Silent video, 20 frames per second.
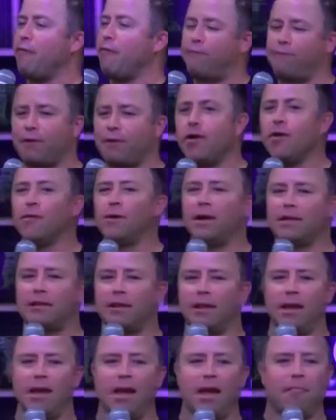I'm through it.
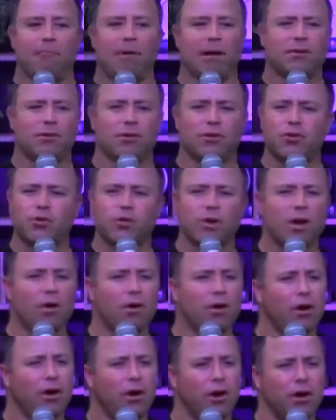But you're
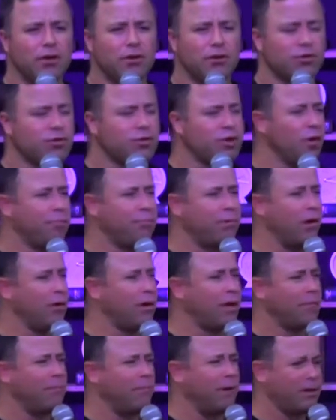so hurt, you're so
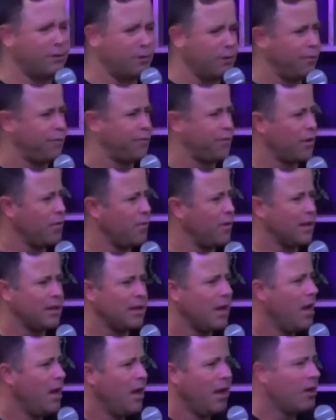broken, but you're through it.
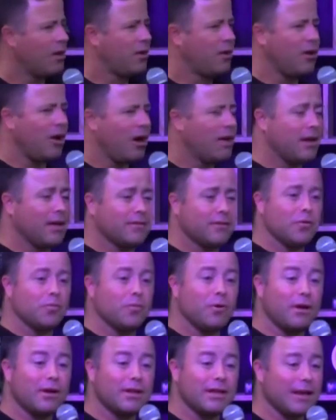God doesn't
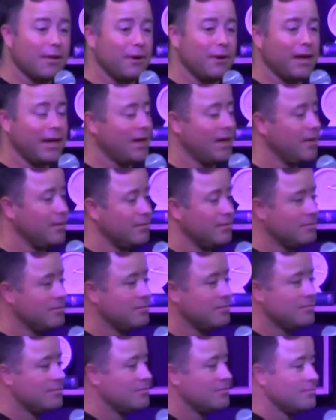work that way.
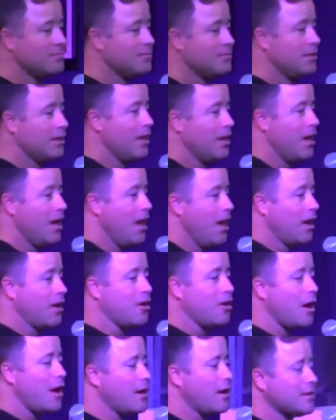
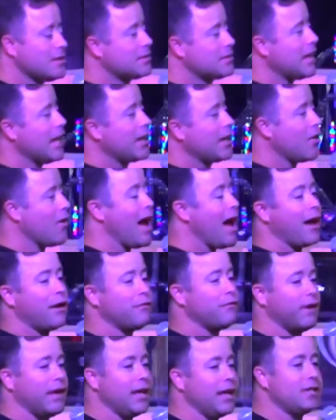God doesn't take you out
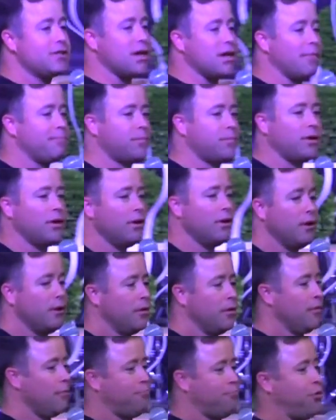of Egypt
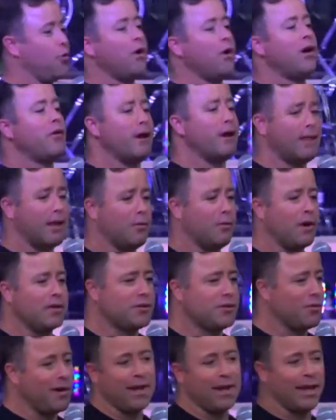poorer than
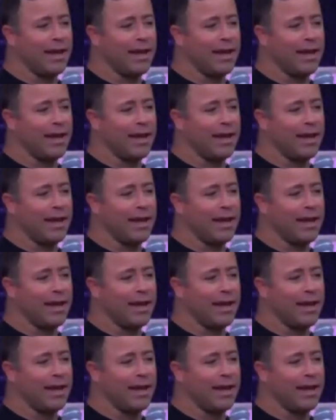what you went